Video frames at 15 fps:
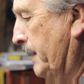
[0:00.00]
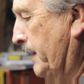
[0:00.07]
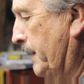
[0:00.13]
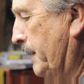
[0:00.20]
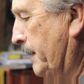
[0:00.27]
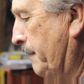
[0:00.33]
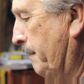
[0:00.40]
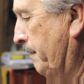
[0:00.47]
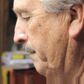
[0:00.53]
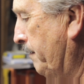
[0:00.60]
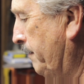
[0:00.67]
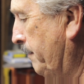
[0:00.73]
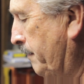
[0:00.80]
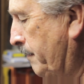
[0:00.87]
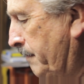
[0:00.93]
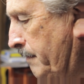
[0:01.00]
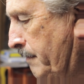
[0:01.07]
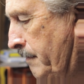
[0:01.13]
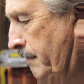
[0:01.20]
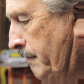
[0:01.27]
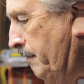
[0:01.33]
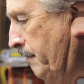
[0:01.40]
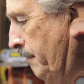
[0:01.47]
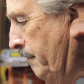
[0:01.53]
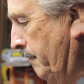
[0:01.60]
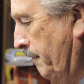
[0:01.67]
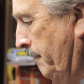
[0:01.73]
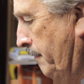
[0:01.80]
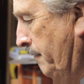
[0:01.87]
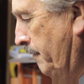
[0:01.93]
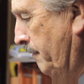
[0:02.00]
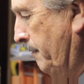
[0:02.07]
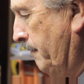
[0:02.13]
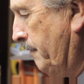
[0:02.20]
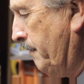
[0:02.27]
So it's a, uh, a